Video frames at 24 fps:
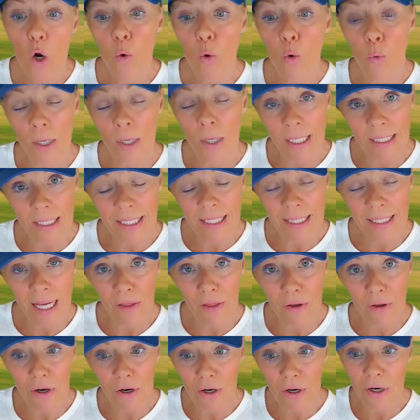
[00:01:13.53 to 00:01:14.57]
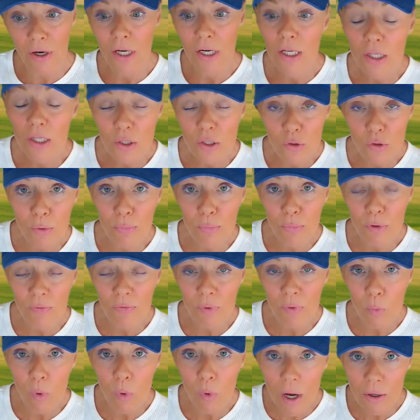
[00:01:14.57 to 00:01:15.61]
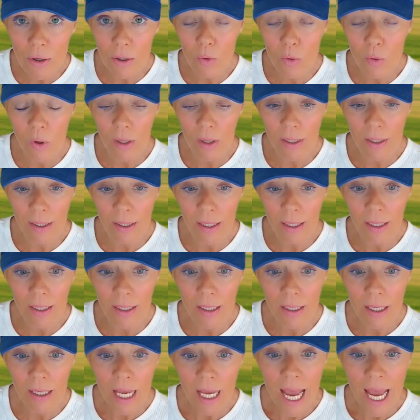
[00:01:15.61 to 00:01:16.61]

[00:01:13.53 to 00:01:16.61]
working together to improve the water quality.